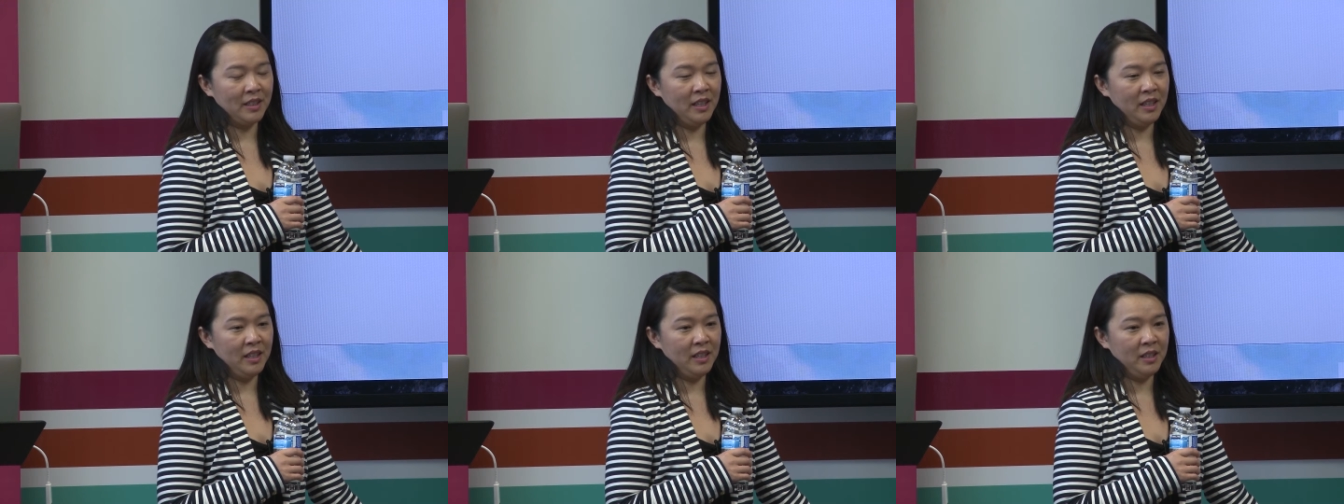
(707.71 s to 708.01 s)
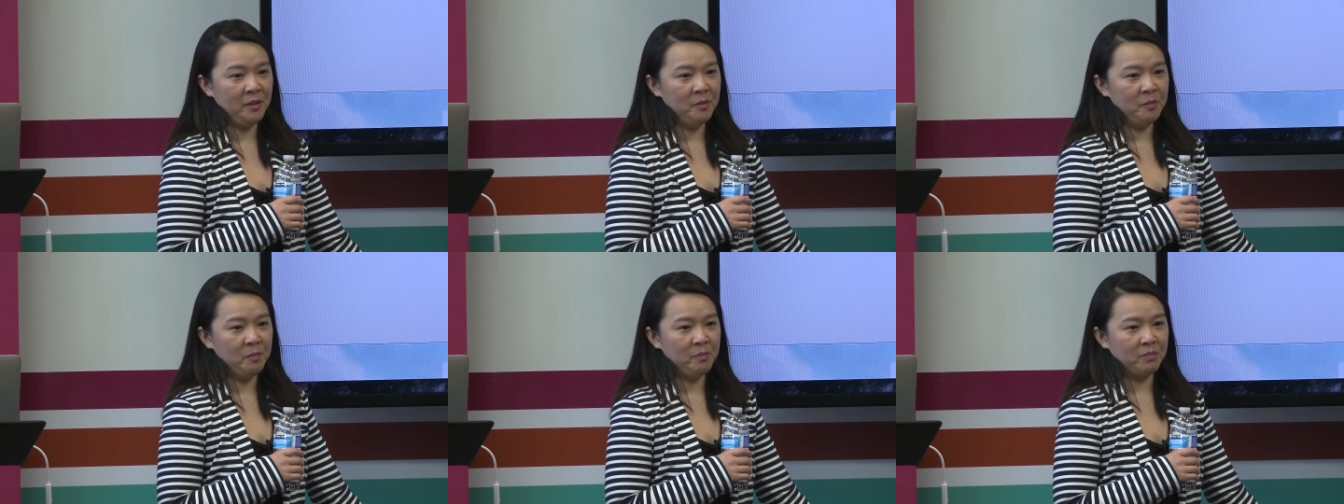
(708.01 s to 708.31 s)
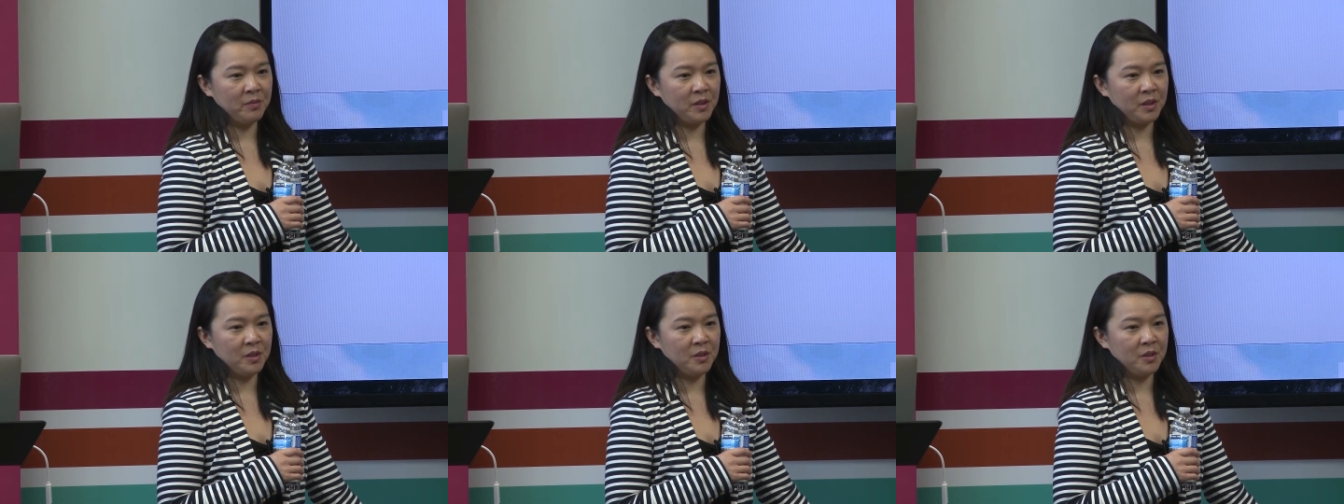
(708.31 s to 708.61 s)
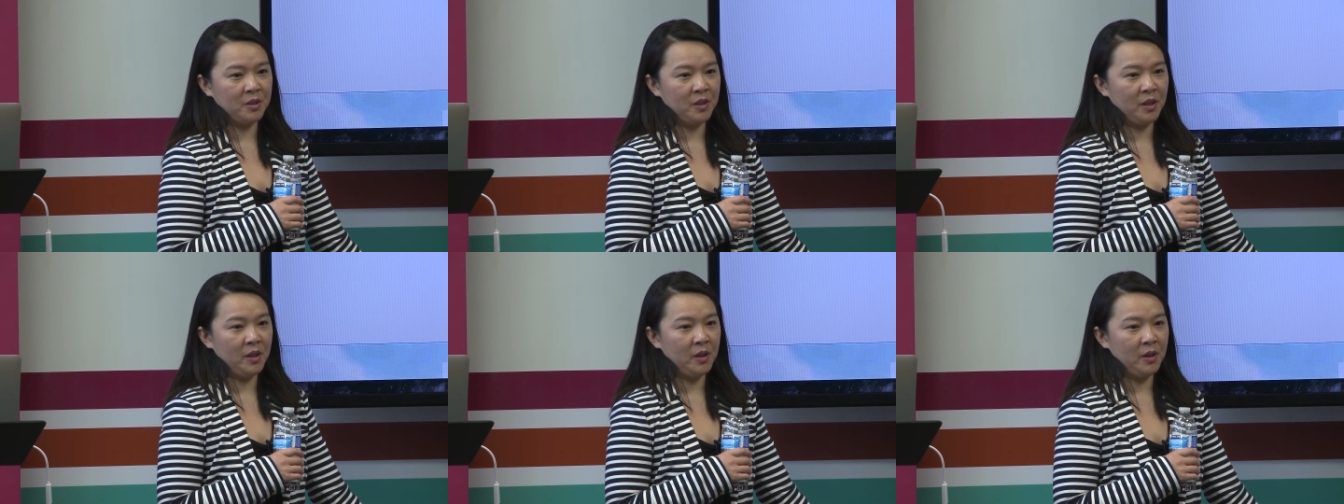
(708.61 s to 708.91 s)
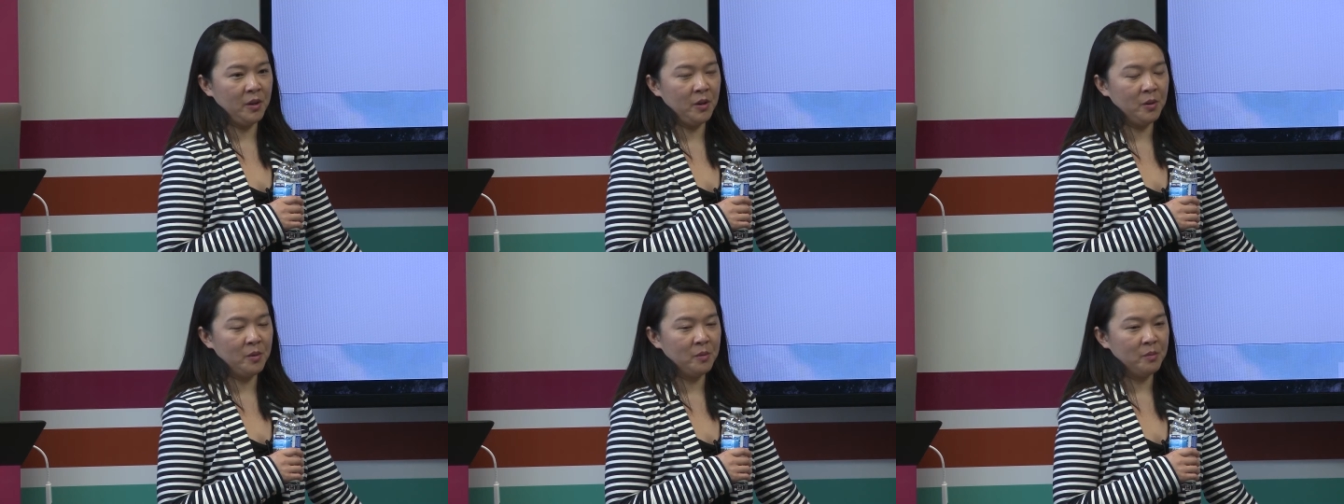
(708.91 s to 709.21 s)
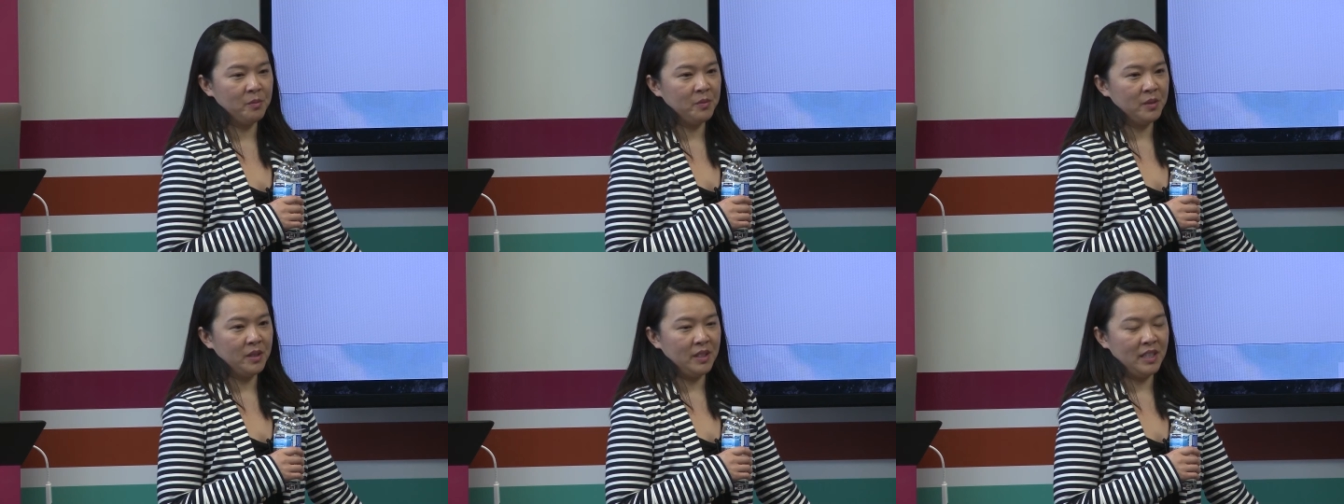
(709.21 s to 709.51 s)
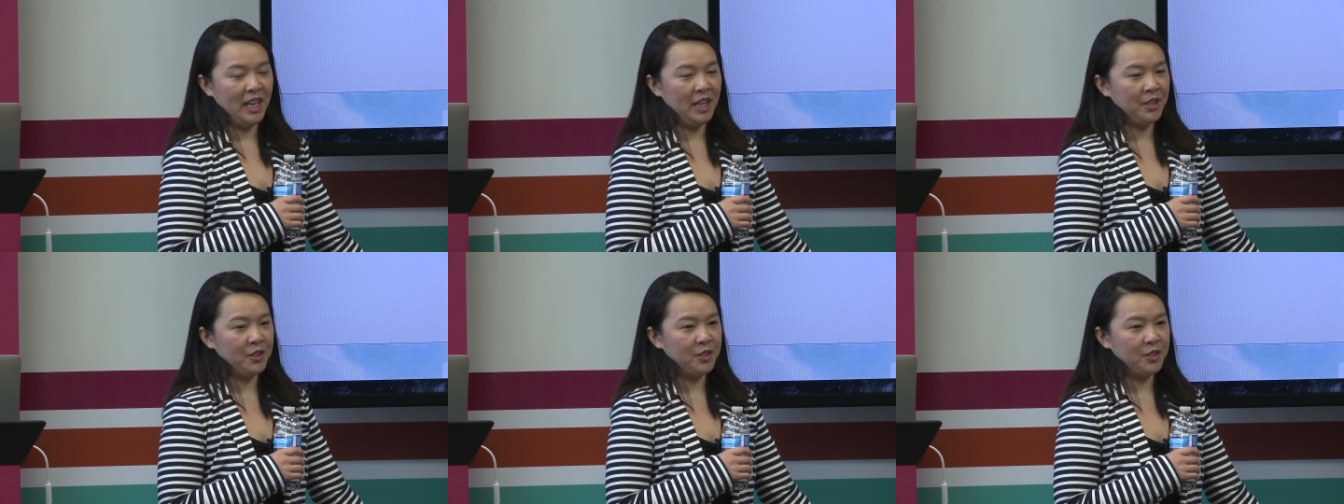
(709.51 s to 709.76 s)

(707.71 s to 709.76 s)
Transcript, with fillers: Um, so yeah,